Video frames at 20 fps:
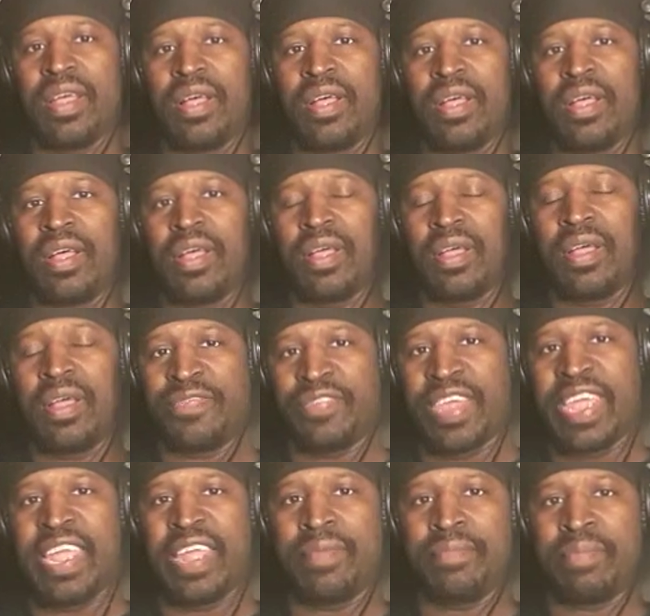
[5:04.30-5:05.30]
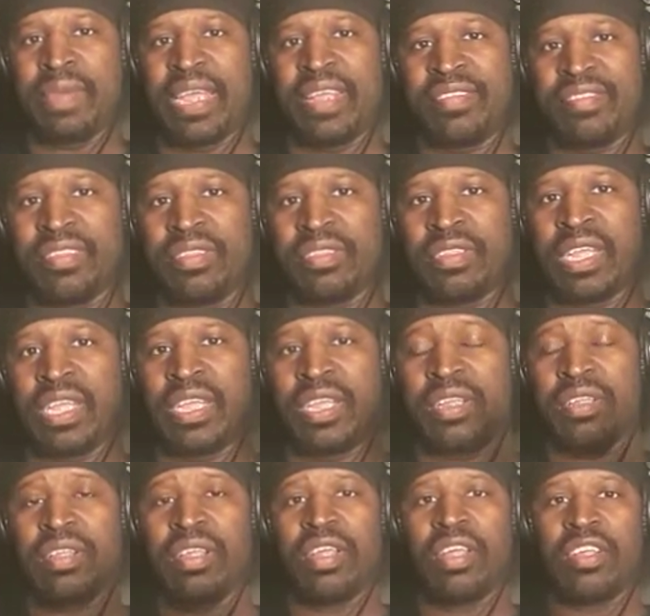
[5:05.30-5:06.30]
a fan base and
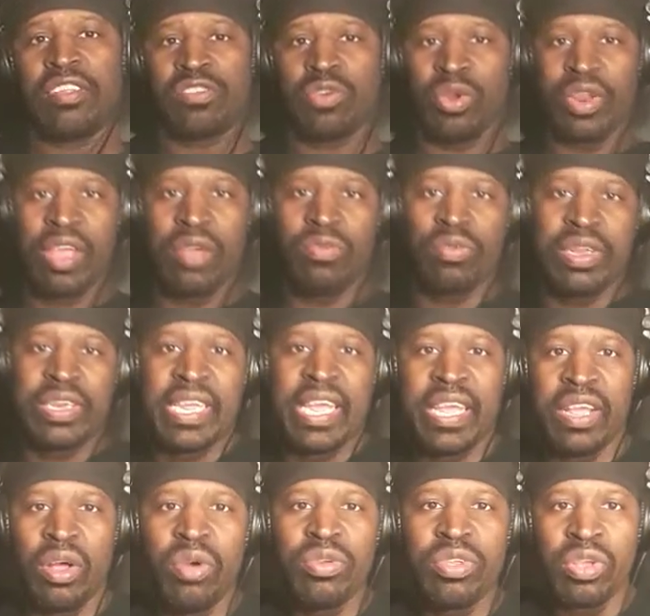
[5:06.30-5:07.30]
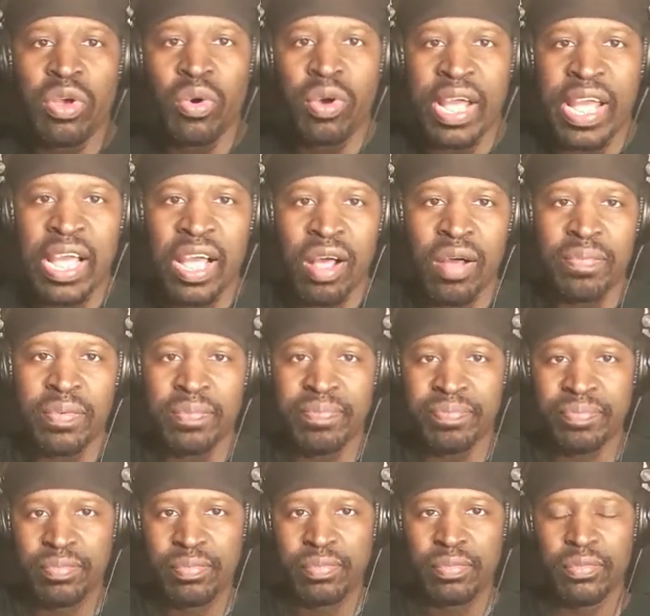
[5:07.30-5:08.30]
thing, so that when they on your album,
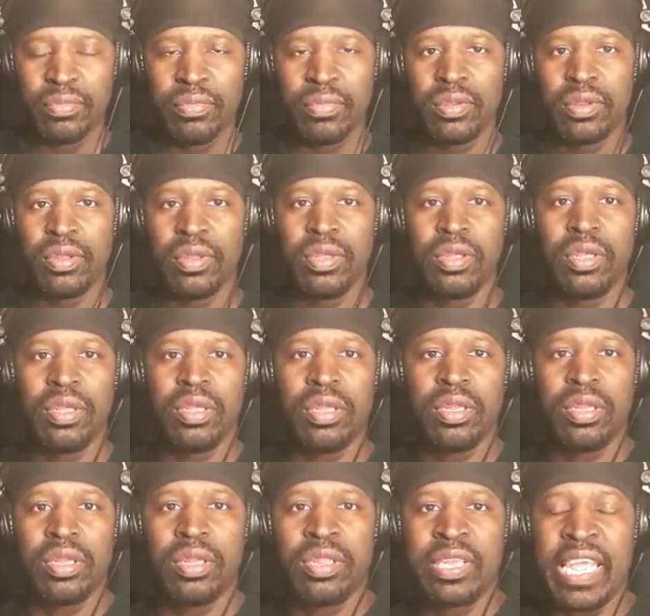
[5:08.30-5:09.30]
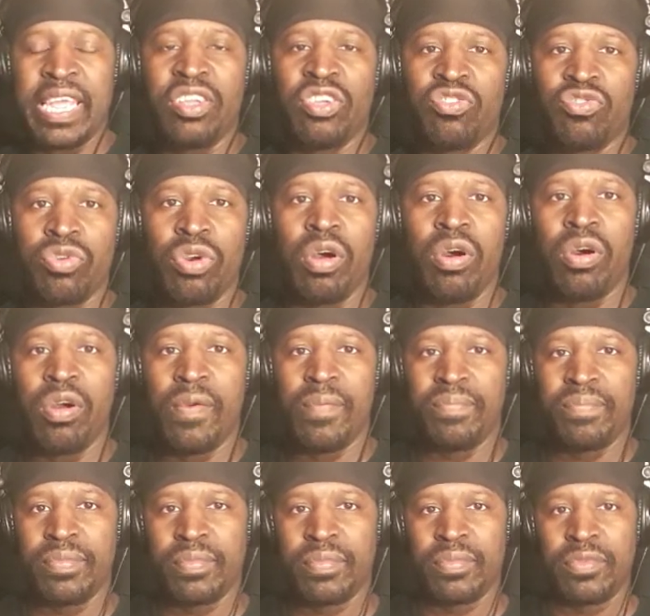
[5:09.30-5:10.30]
they could draw,
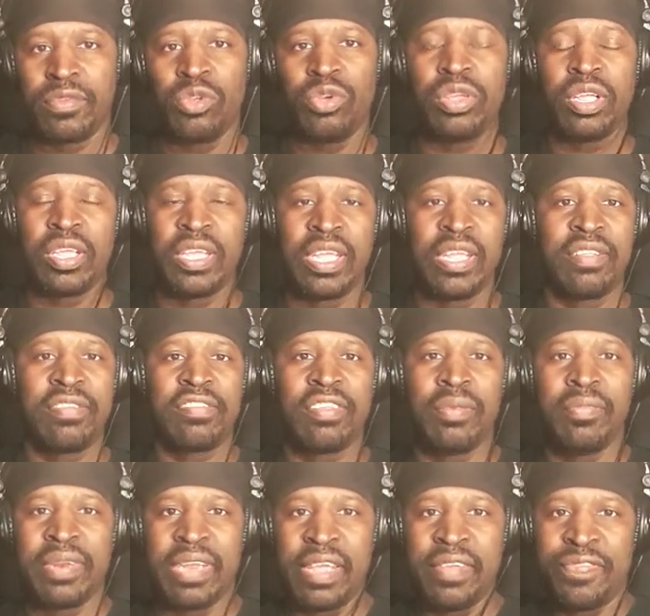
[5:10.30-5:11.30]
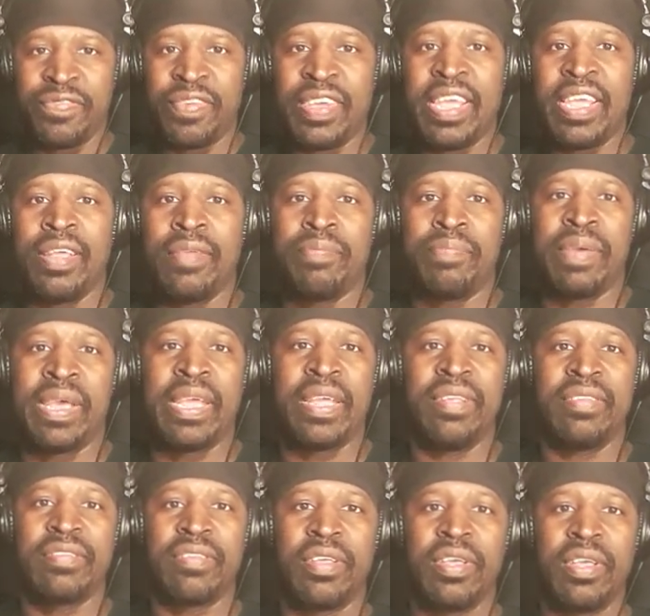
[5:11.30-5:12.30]
you could get some of their fan
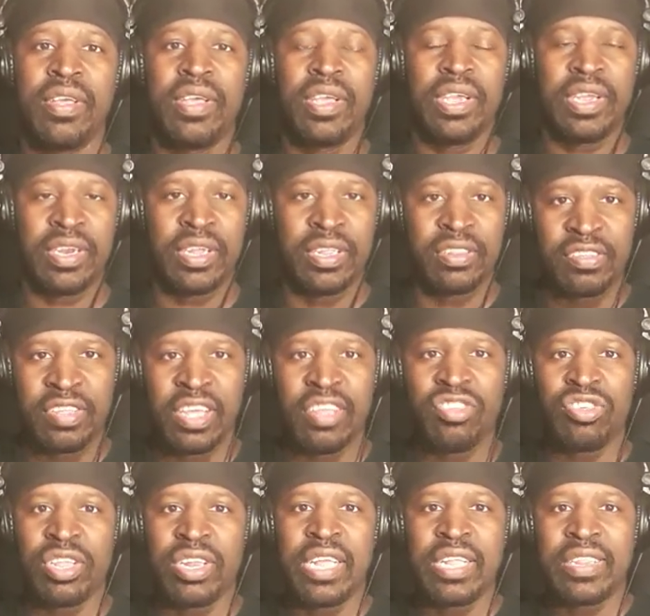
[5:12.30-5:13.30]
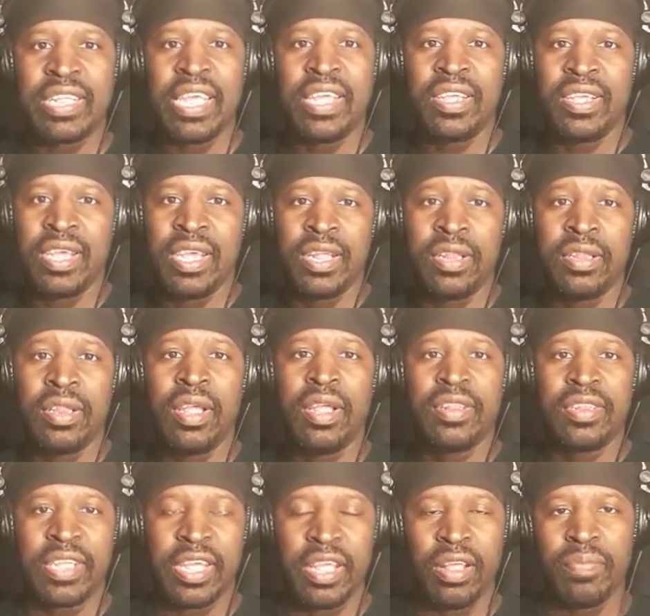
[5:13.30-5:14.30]
base and attention that they getting
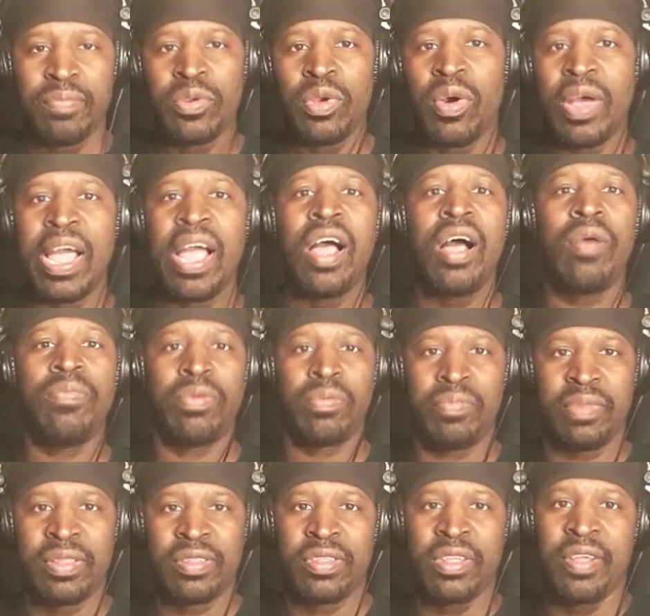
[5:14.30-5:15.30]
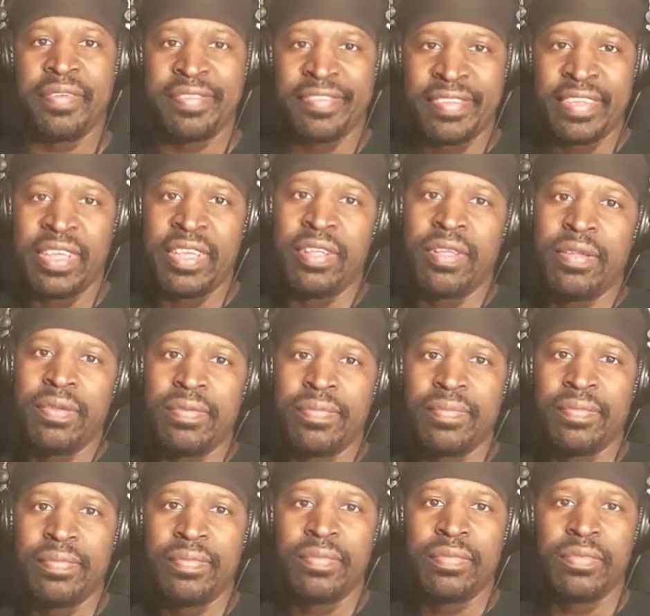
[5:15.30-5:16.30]
to help your album and stuff sell.
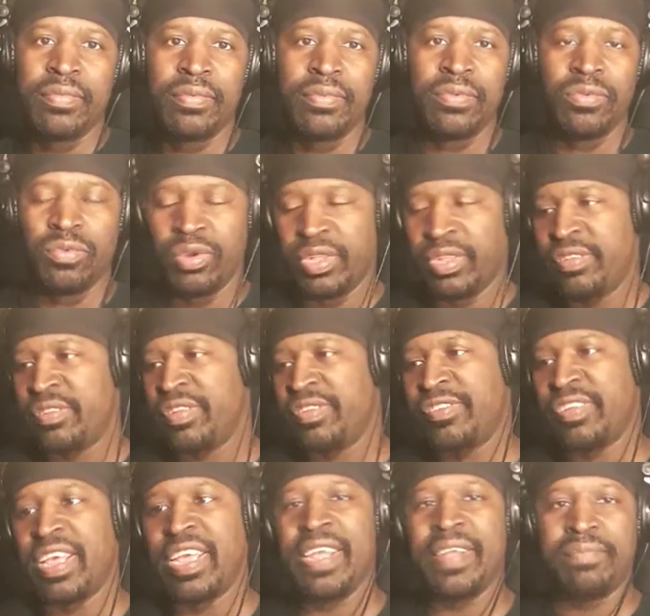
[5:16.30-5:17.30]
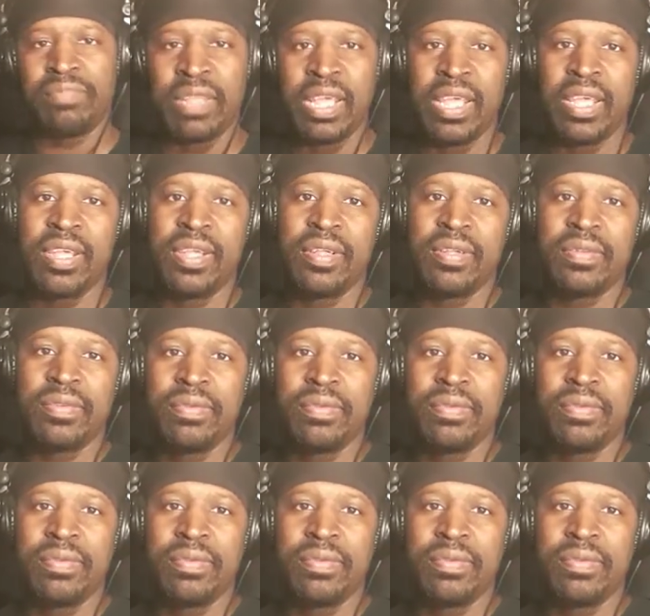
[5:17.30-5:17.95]
But it's the same thing.